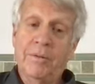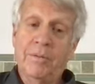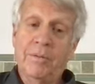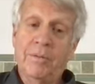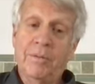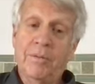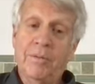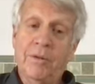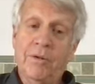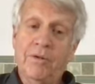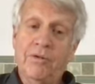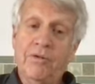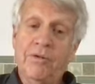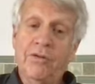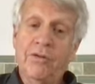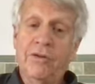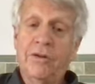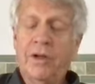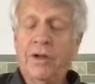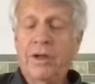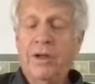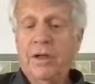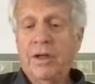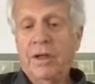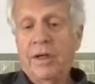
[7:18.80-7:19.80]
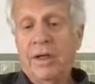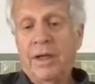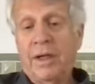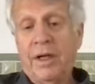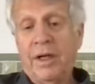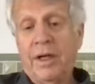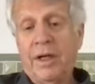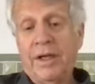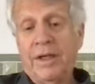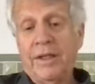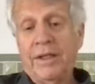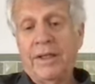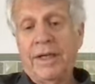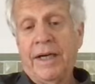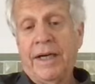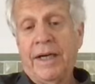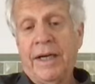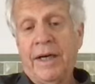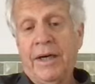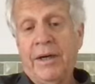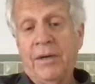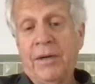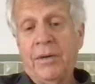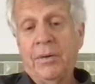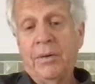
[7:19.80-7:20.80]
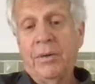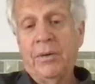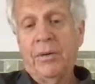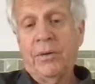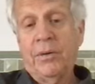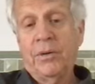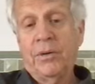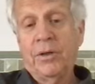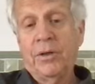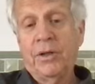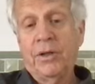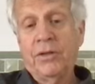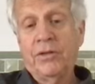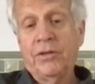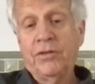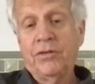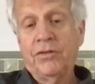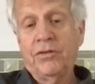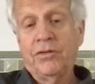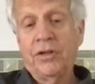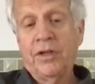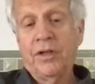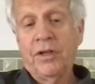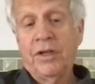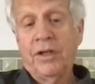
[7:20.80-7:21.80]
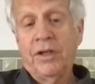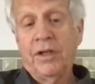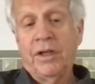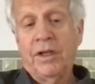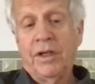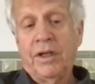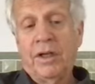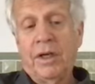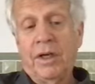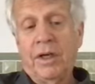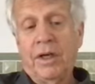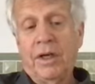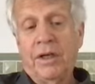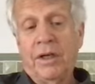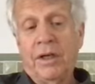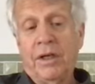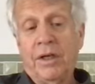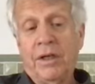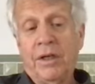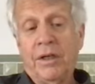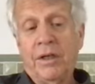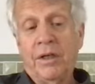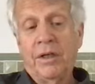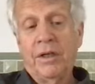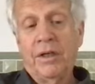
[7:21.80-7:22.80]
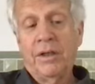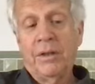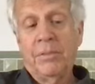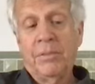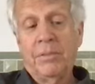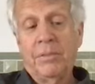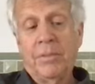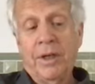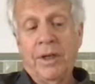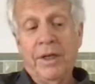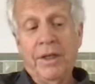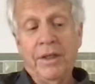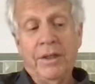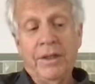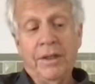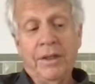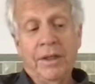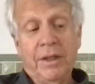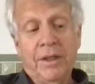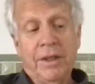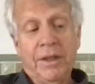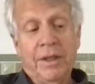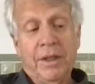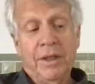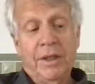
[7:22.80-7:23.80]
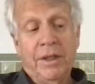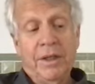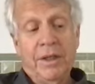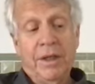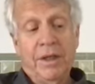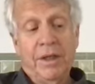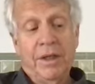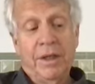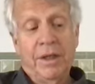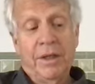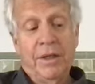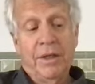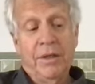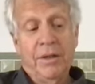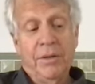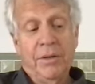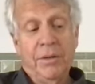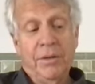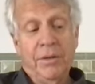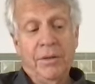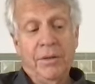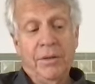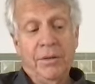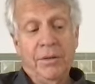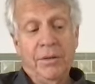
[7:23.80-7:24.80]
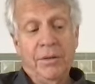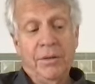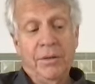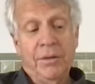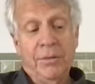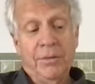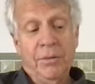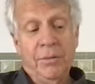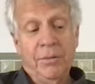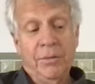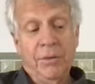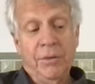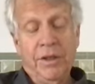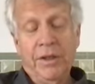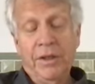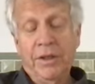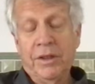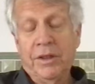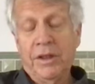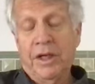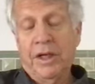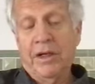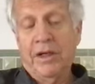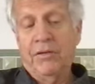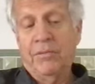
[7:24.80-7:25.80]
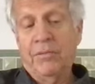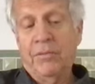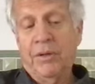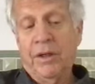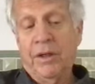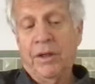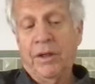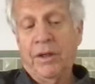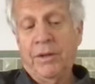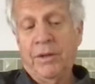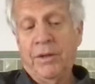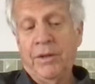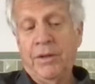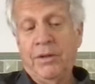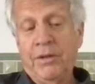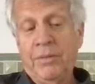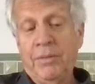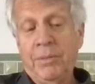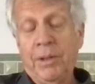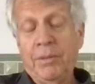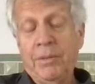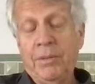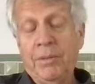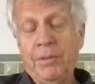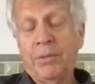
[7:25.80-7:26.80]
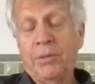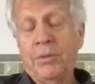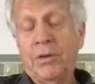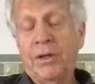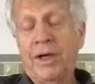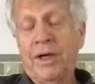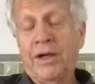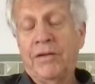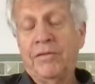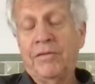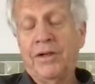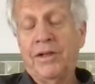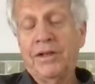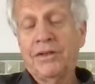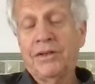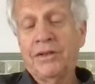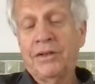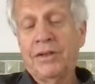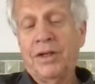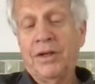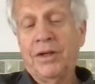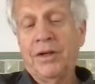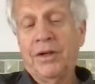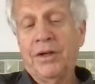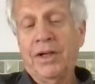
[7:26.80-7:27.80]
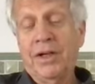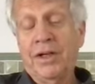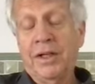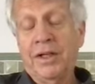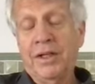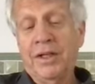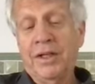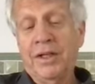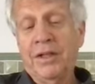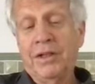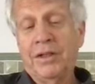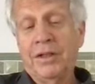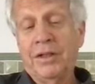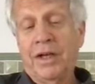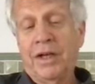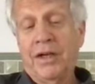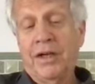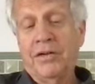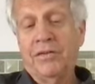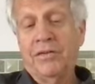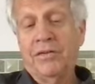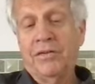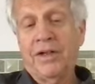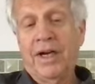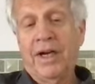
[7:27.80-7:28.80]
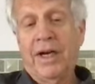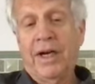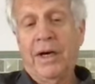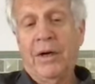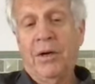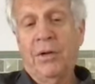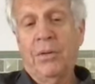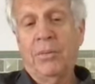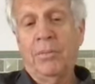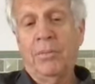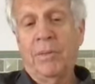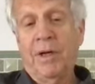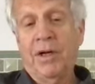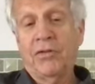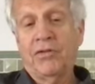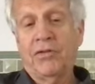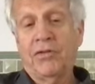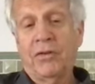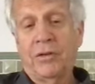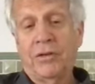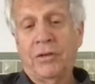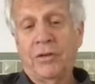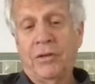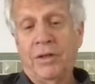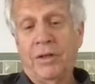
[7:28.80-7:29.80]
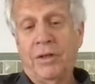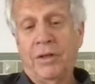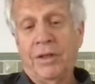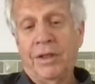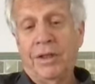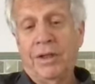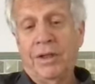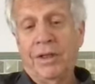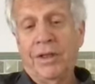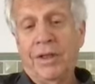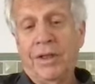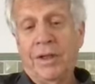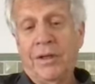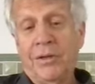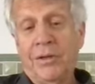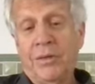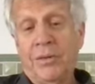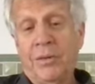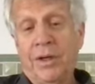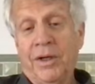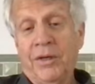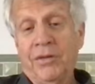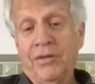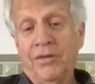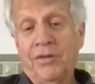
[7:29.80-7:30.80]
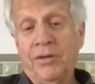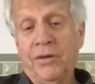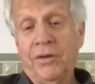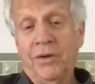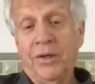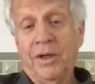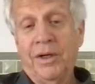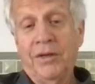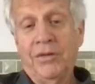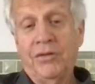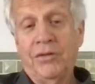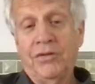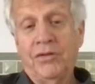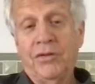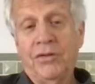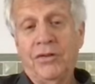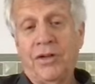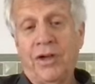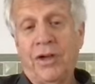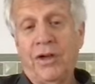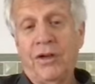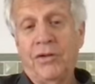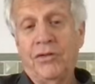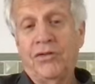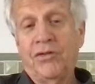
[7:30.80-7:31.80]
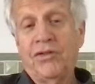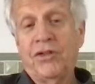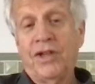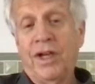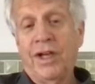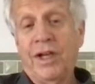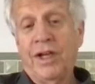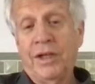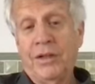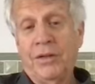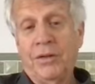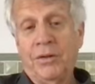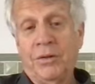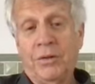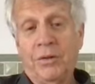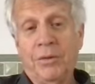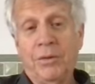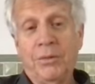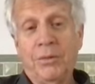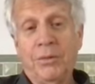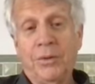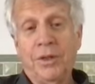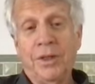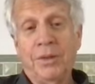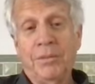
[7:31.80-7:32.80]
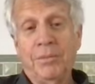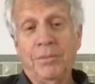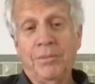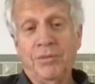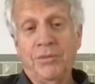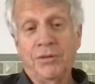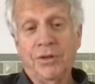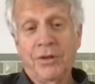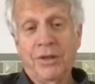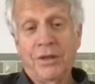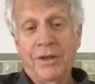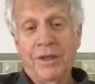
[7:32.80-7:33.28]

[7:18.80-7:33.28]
Most cow organs might, we eat a lot of, people who are not vegetarian eat a lot of cow muscle, otherwise known as steak or ribs.